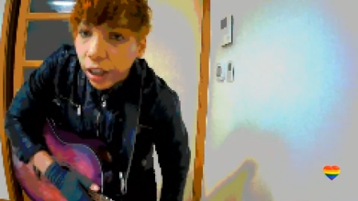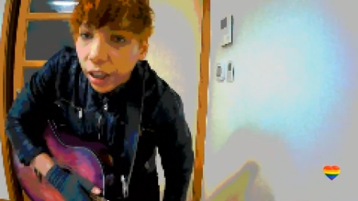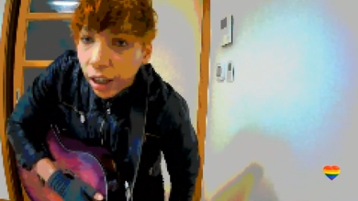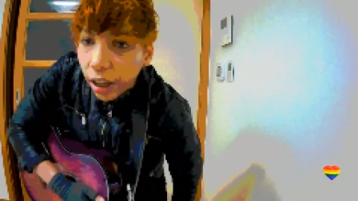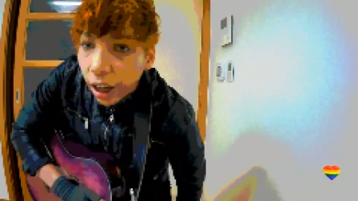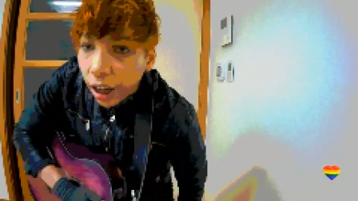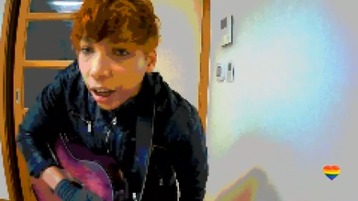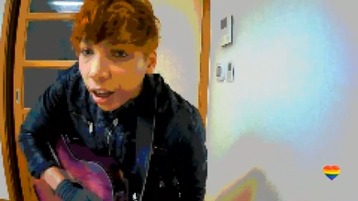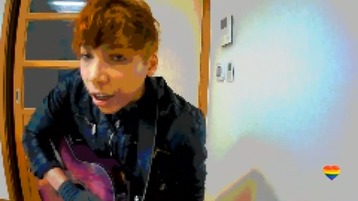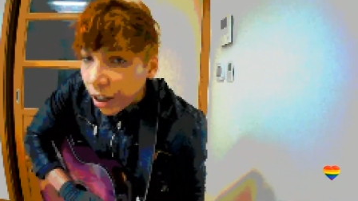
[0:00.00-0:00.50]

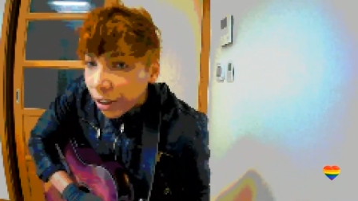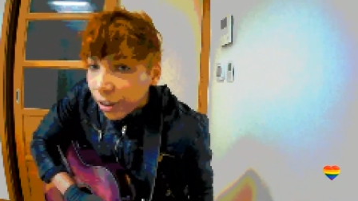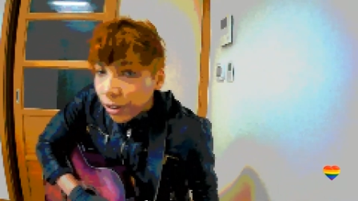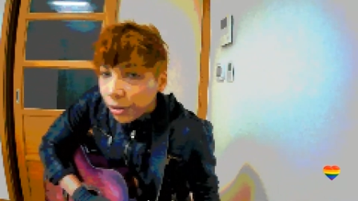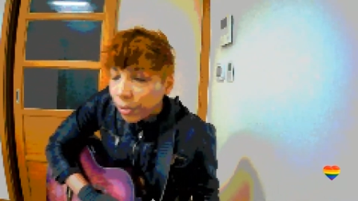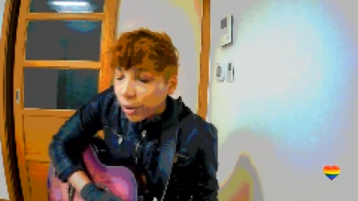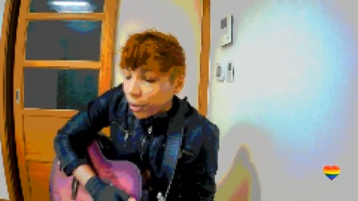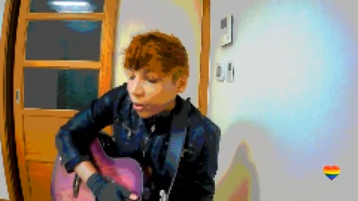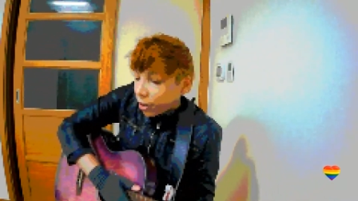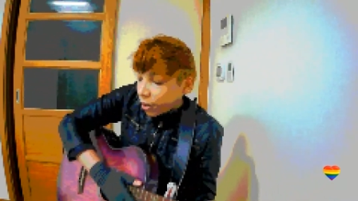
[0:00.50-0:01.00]
uh,
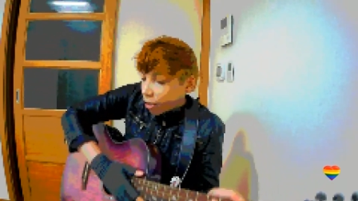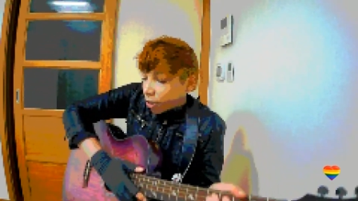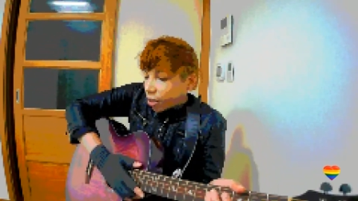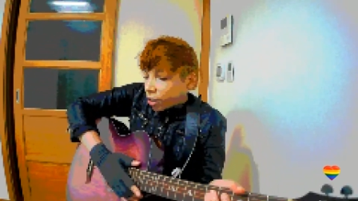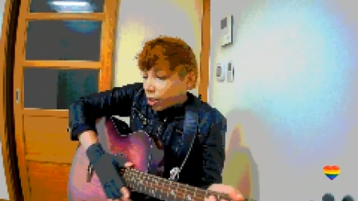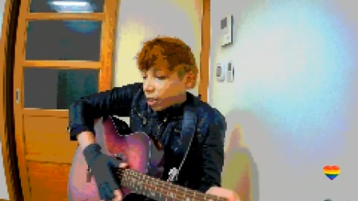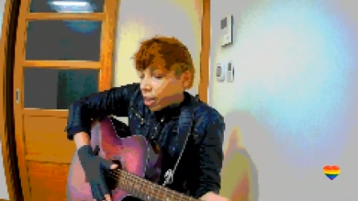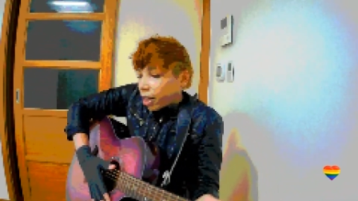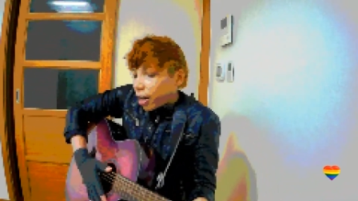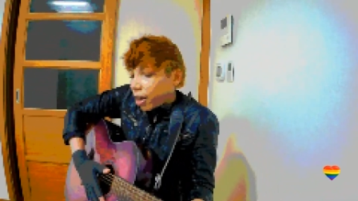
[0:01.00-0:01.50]

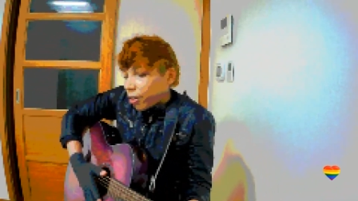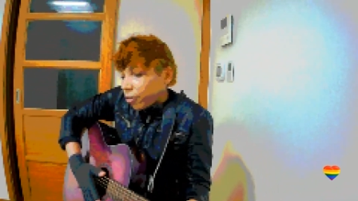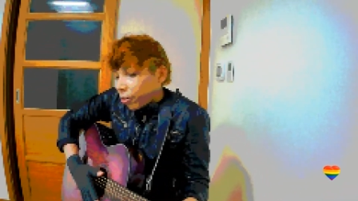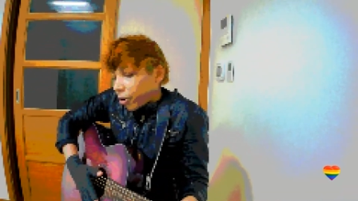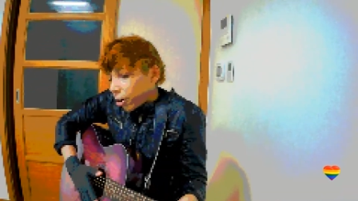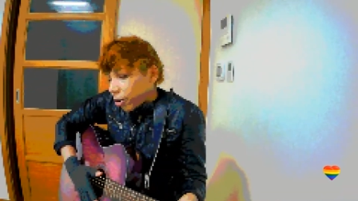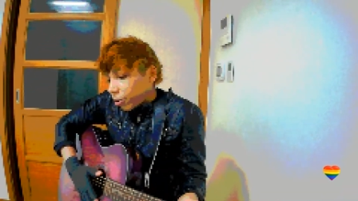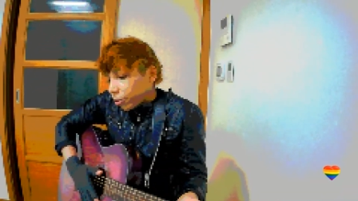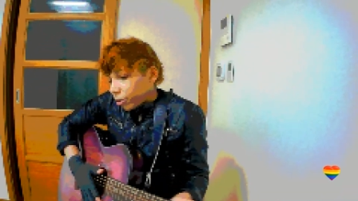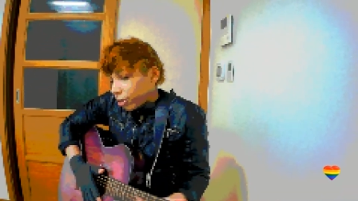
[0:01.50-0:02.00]
that I
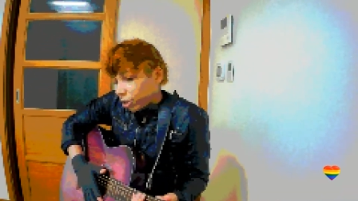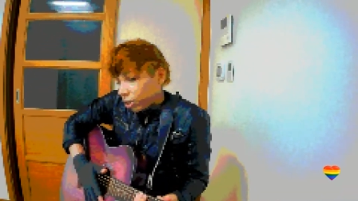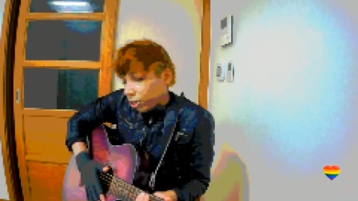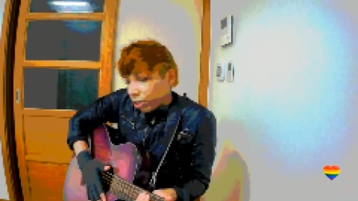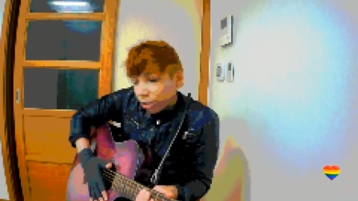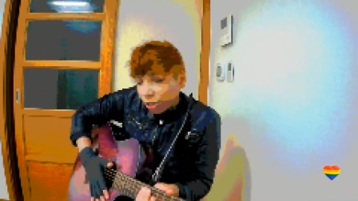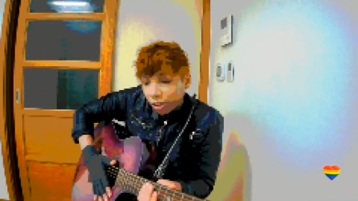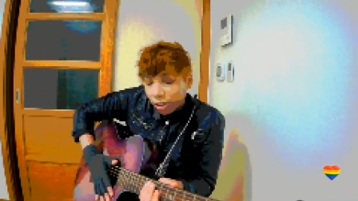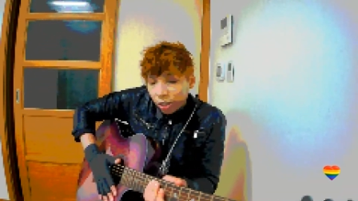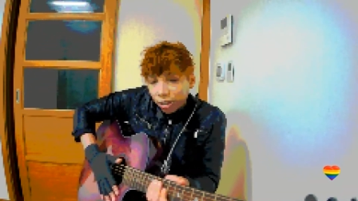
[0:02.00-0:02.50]
wrote.
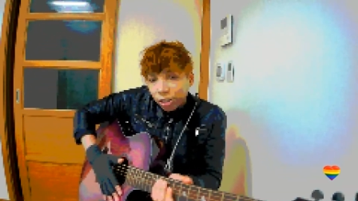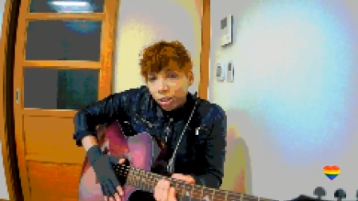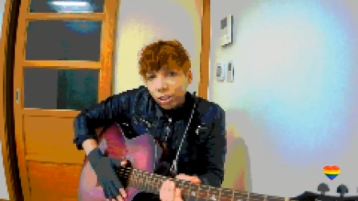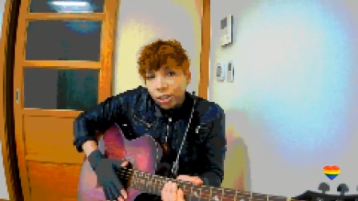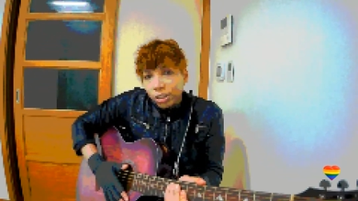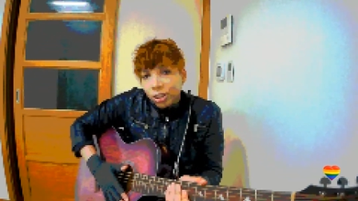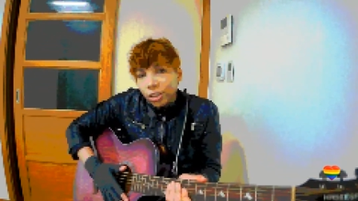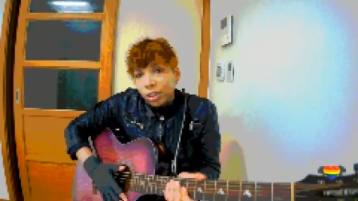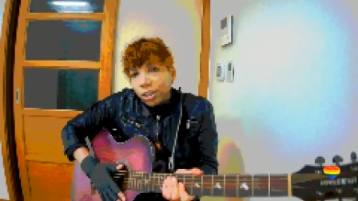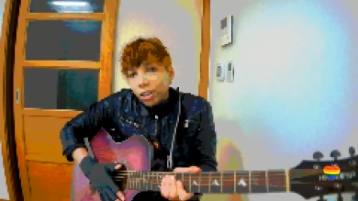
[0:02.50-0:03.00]

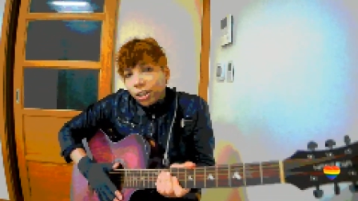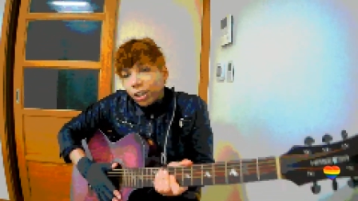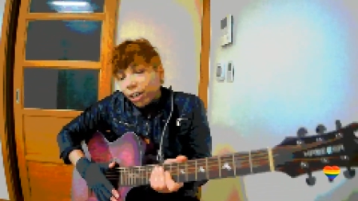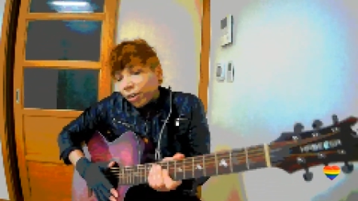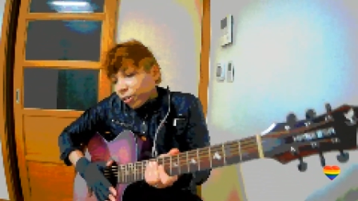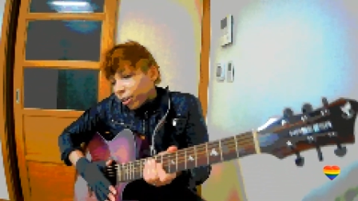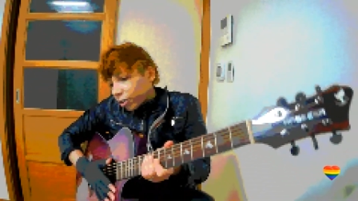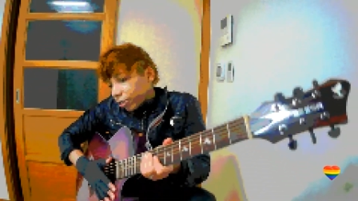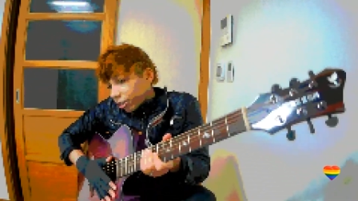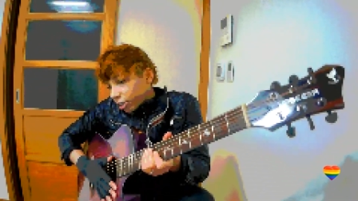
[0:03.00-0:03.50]
I
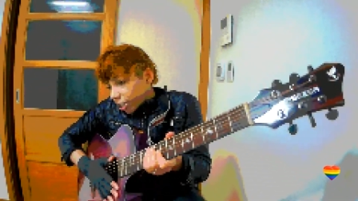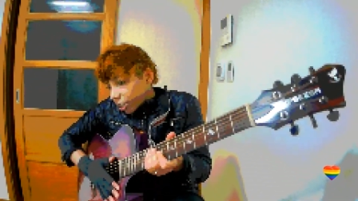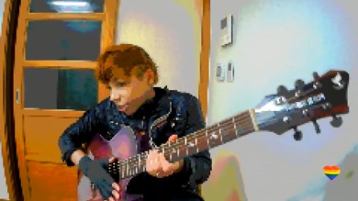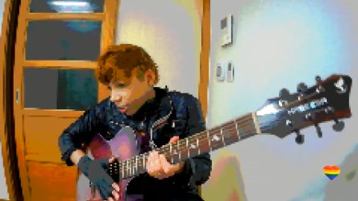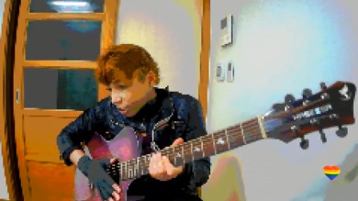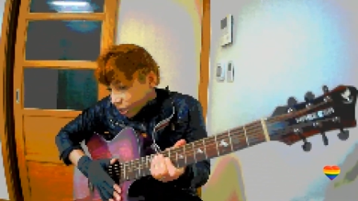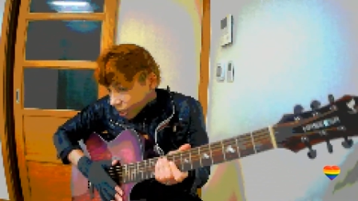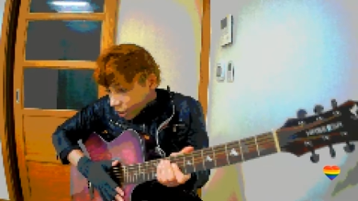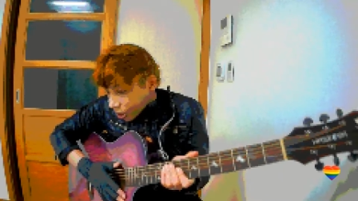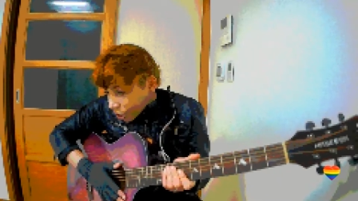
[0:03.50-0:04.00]
wrote
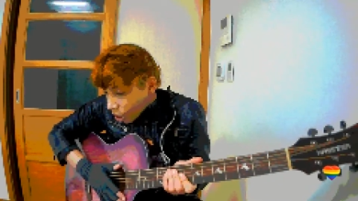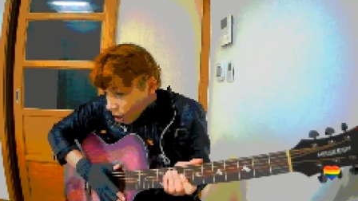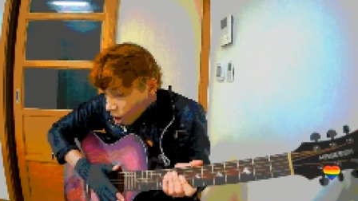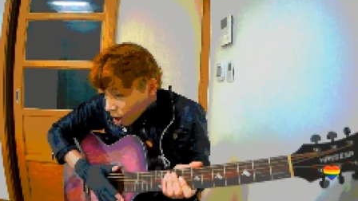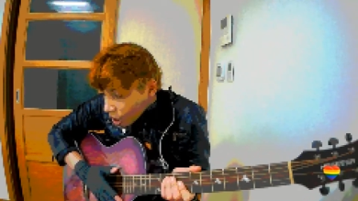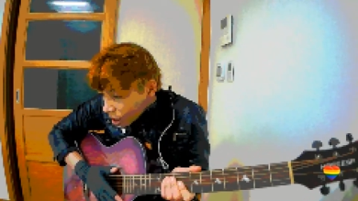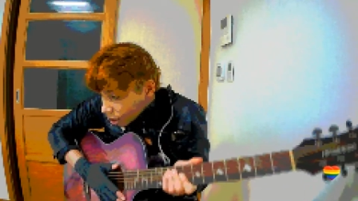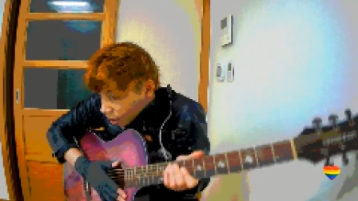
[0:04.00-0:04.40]
this. It's called